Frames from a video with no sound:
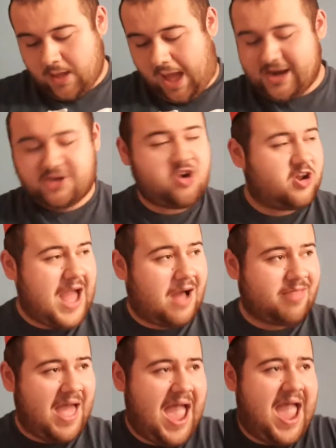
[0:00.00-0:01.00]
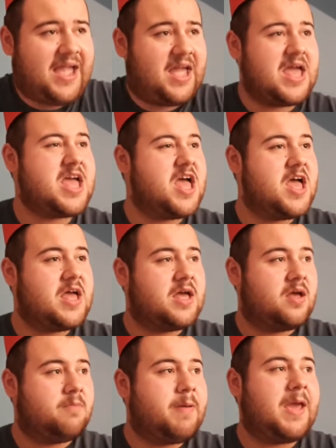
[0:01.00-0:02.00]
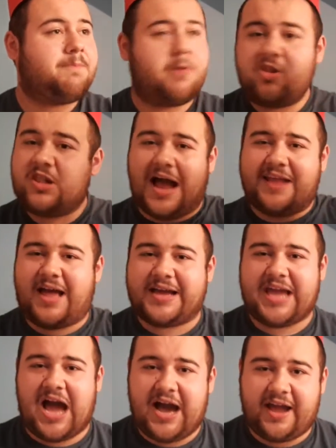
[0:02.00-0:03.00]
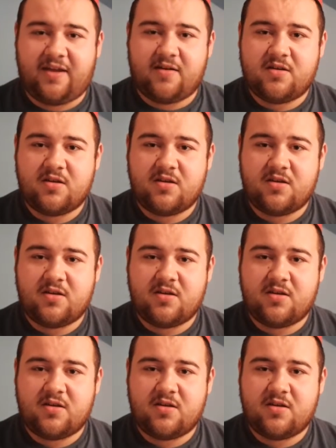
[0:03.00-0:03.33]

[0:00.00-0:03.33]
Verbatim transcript: And I don't know how the heck people like that guy.